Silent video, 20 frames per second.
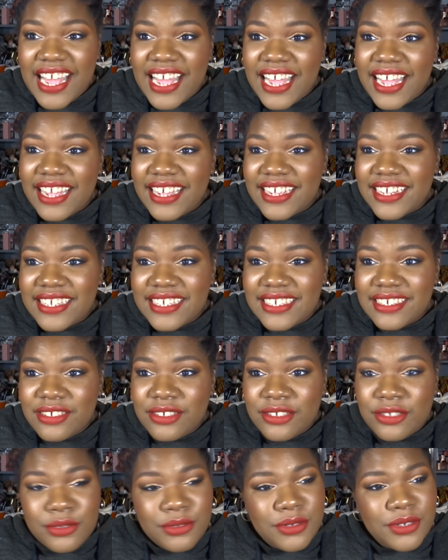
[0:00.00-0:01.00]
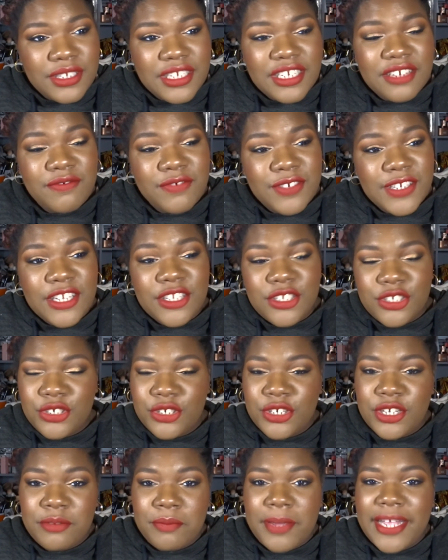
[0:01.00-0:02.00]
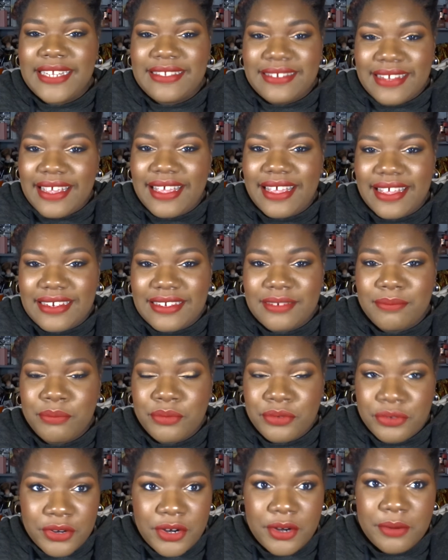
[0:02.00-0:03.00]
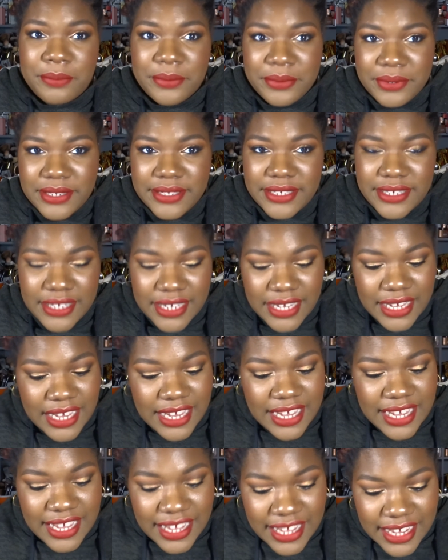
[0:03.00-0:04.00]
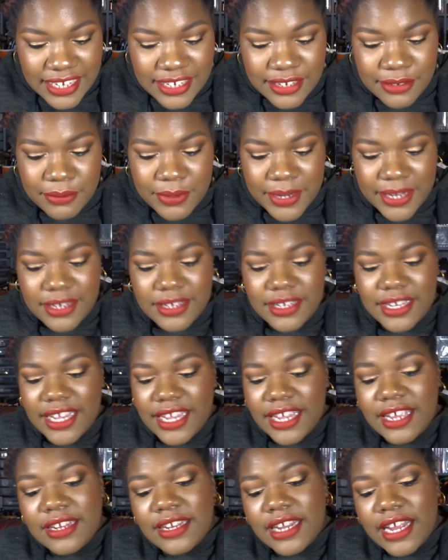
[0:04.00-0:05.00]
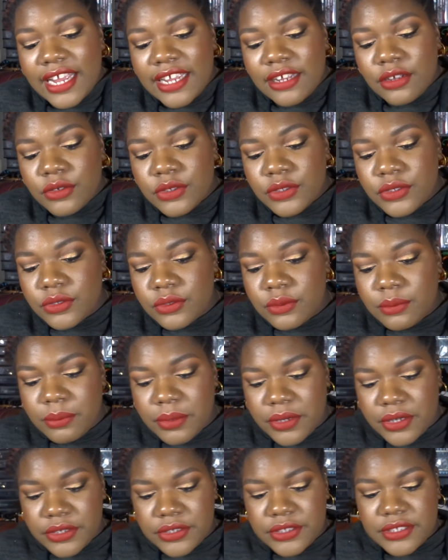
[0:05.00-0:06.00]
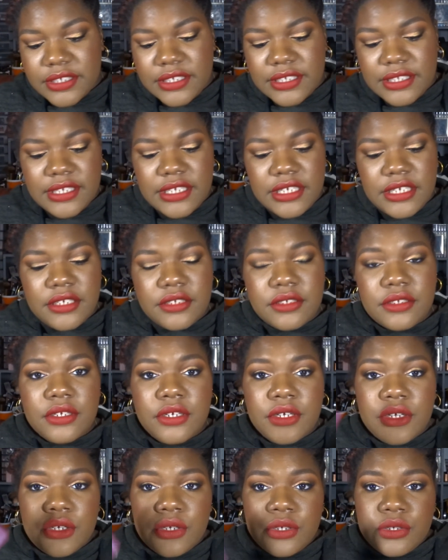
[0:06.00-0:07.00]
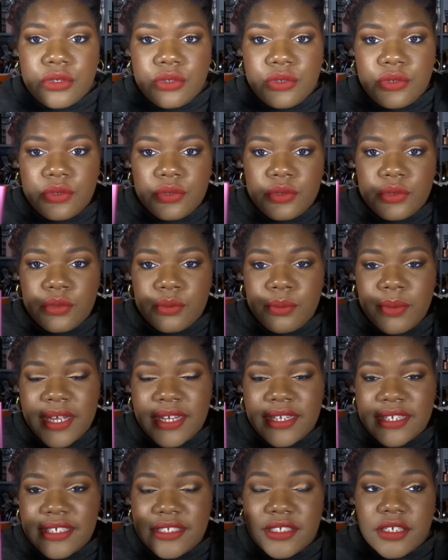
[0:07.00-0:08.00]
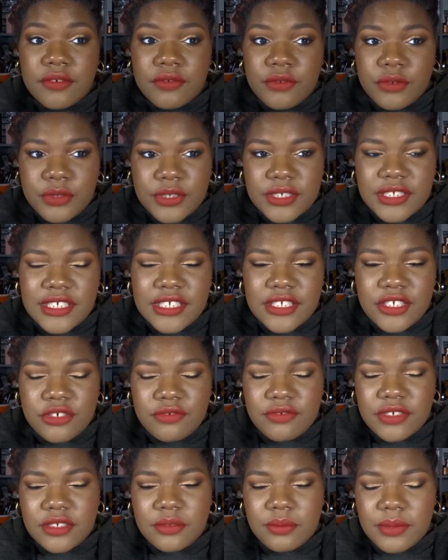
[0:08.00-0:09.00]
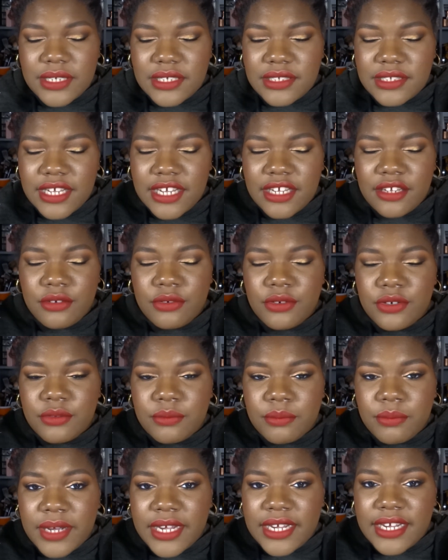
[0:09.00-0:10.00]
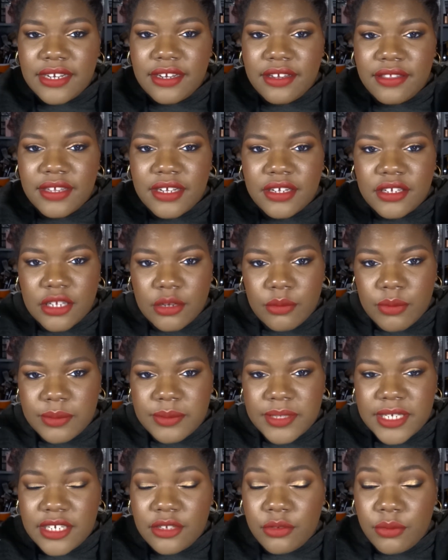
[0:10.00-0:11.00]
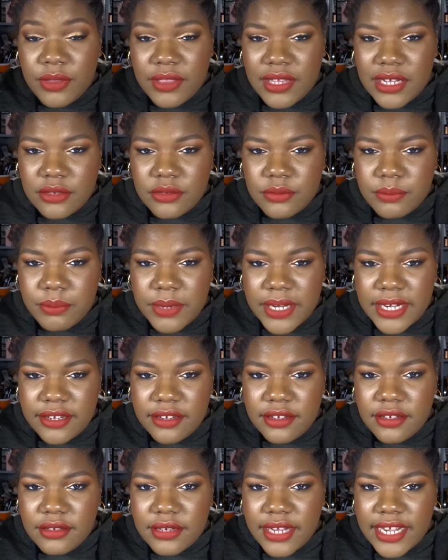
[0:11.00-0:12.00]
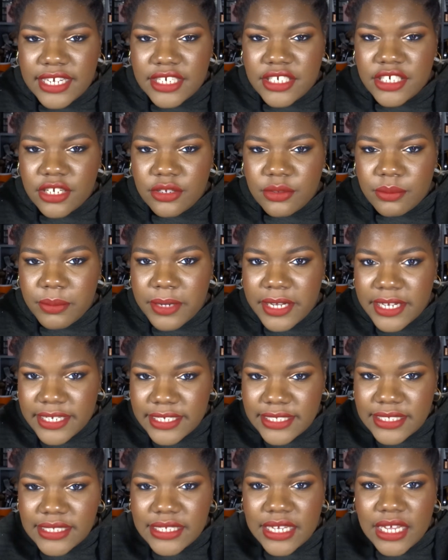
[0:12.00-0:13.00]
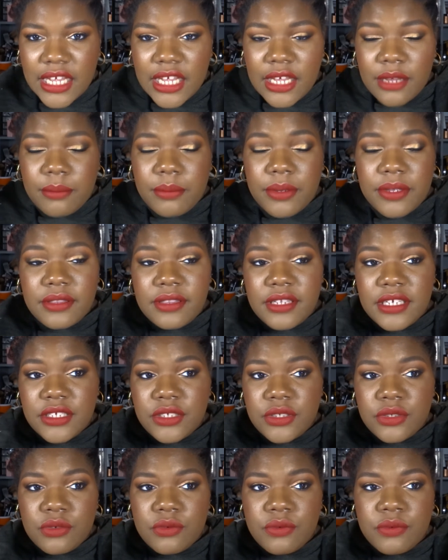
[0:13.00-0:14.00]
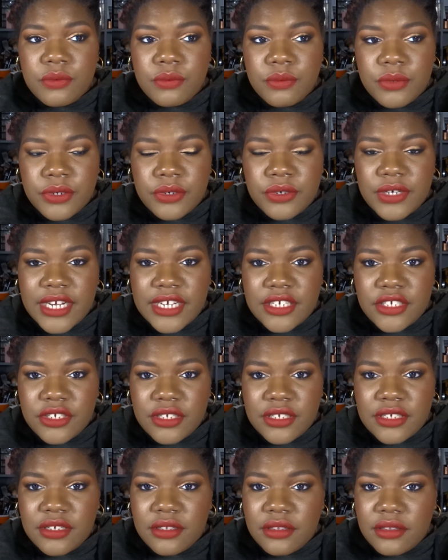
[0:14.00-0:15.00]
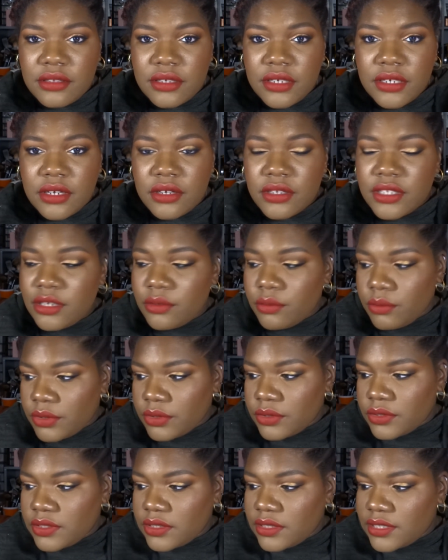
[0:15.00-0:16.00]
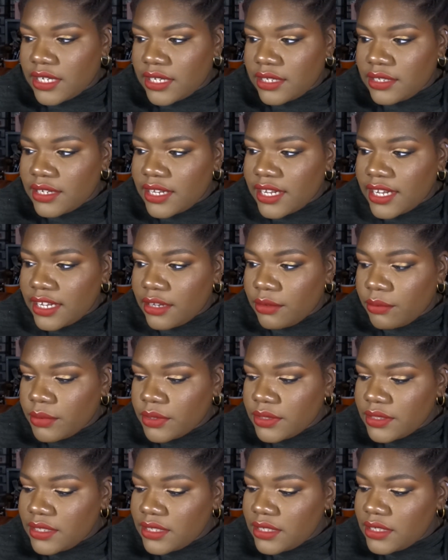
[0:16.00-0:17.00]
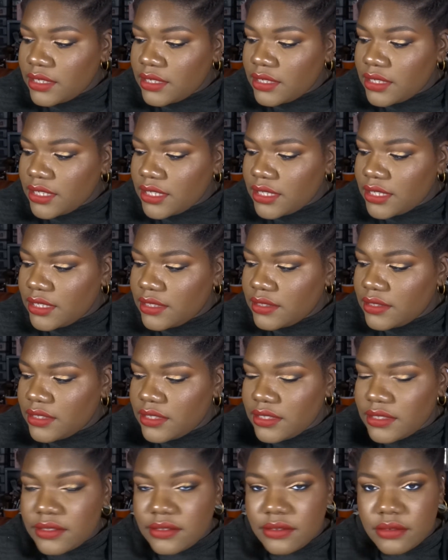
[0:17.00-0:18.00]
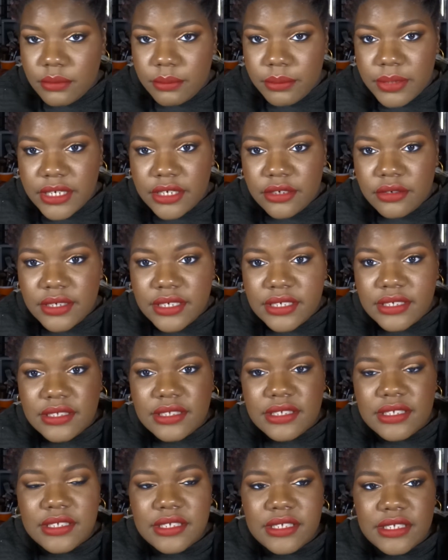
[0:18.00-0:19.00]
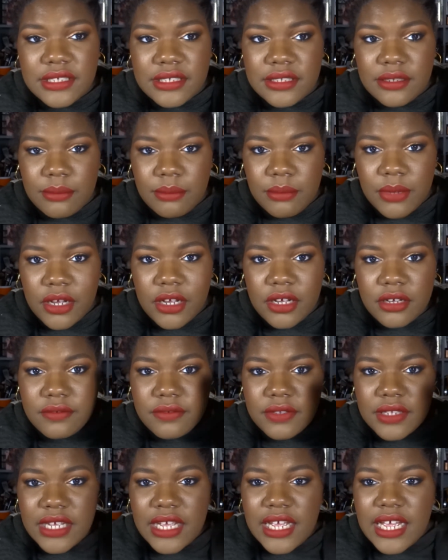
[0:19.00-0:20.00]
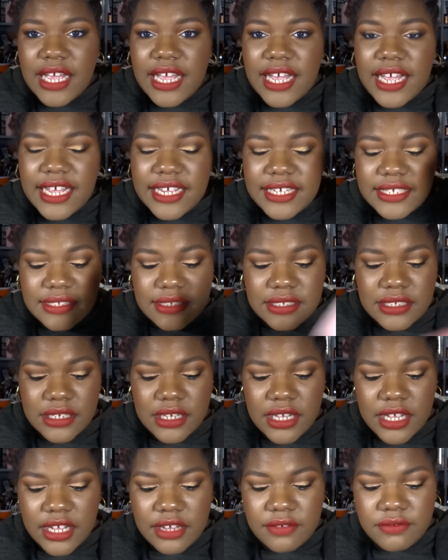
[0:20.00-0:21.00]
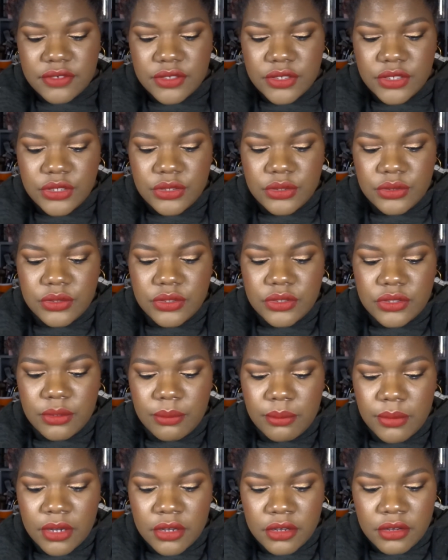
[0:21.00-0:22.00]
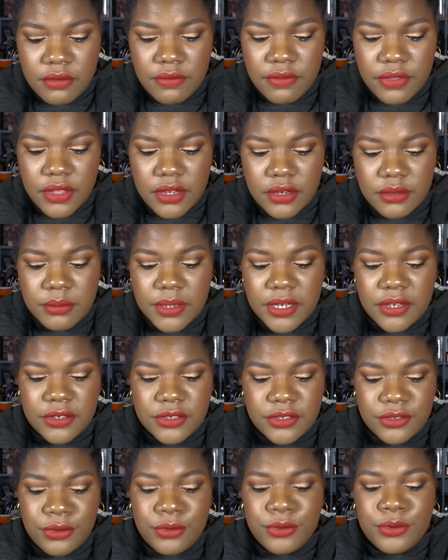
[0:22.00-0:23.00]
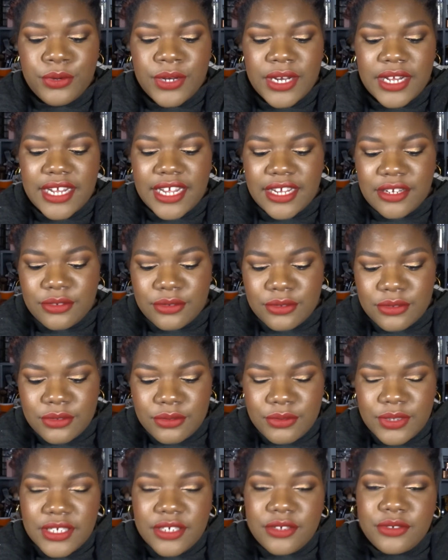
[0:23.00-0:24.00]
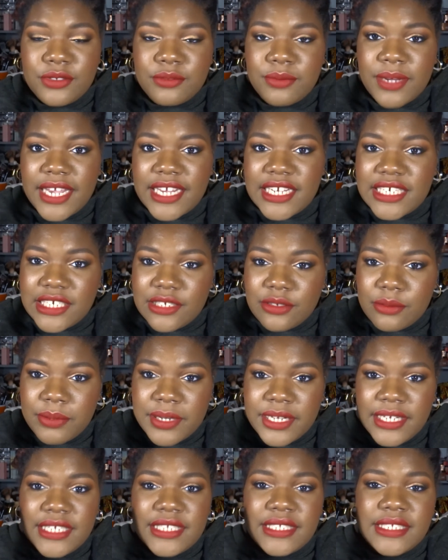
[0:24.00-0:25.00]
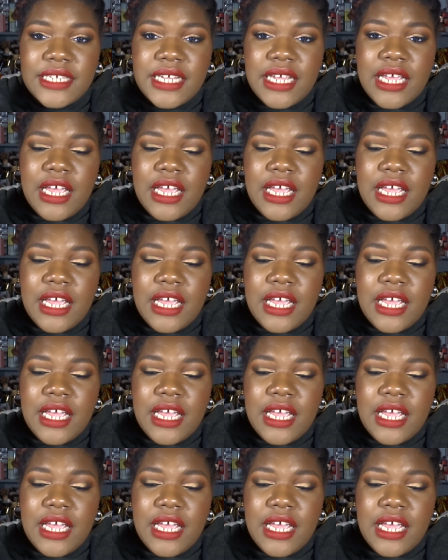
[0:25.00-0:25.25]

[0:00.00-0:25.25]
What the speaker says: I couldn't even enjoy my tan properly. Anyway, and I also bought these two palettes. Of course, it's Juvia's Place. I couldn't buy anything on the website without buying eyeshadow palettes. But these two were actually the only ones that I wanted. This is the berries, this is the mauve. I still haven't used the mauve because you know that I don't really use my eyeshadow palettes.